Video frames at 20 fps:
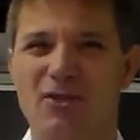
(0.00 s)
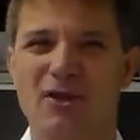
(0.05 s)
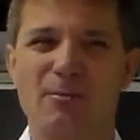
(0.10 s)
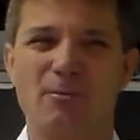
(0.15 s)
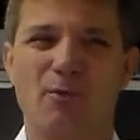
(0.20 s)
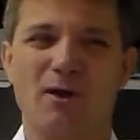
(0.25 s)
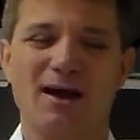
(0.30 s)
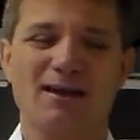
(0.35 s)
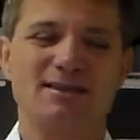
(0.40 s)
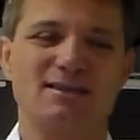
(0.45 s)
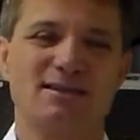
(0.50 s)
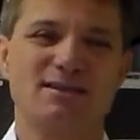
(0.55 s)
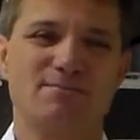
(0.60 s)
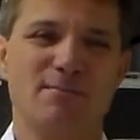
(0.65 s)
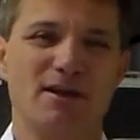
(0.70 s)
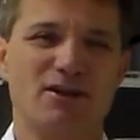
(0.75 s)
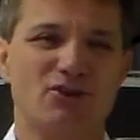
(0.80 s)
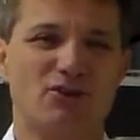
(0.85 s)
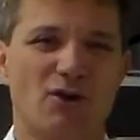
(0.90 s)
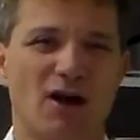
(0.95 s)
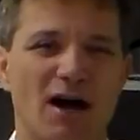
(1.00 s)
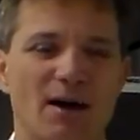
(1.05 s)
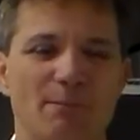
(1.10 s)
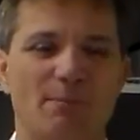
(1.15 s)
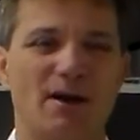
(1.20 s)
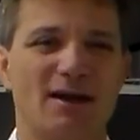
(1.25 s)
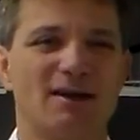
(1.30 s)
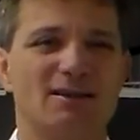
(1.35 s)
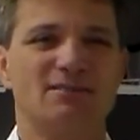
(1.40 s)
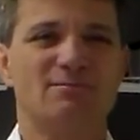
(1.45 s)
their prices may
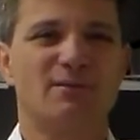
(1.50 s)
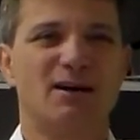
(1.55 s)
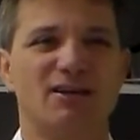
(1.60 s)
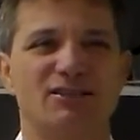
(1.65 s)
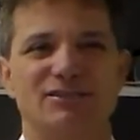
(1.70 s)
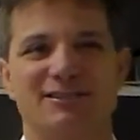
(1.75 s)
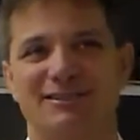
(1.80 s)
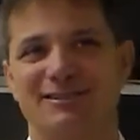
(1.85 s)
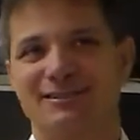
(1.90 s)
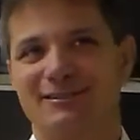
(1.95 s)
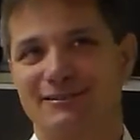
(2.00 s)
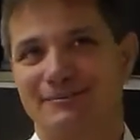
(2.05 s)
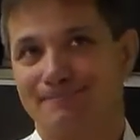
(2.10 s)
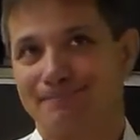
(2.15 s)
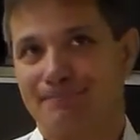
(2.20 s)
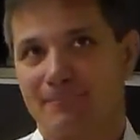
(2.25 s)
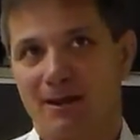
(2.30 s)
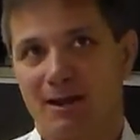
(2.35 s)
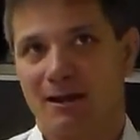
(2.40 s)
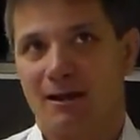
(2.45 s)
drop by as much as,